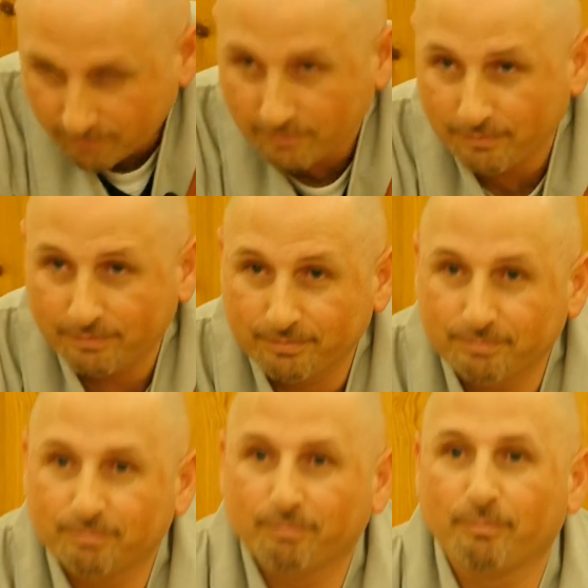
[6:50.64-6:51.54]

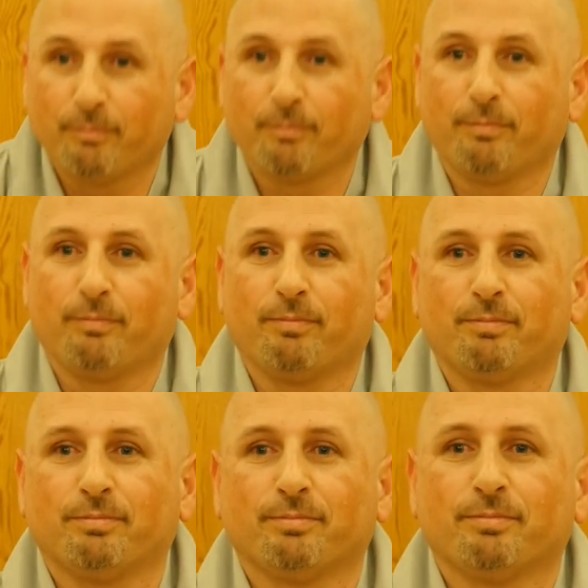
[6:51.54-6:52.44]

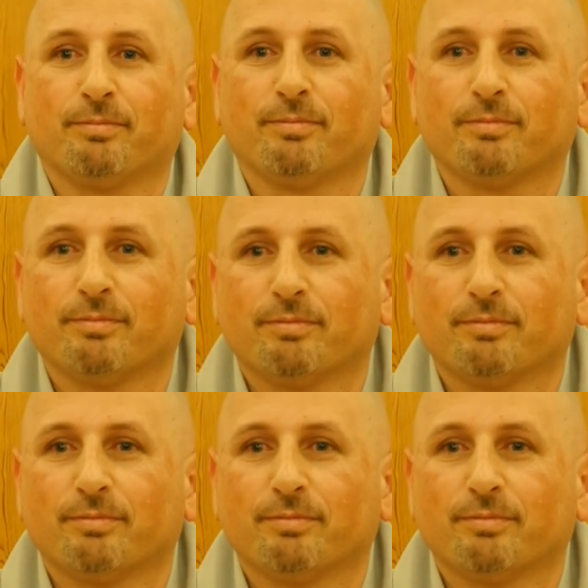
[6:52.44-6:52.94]
[no speech]